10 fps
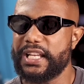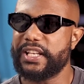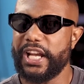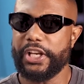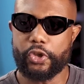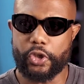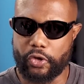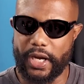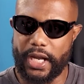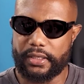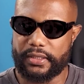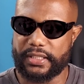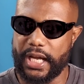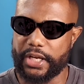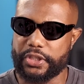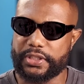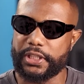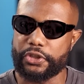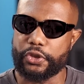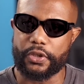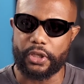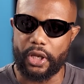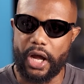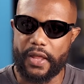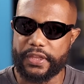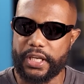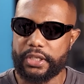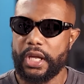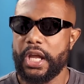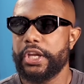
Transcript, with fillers: Is there any regret that you didn't do the law thing?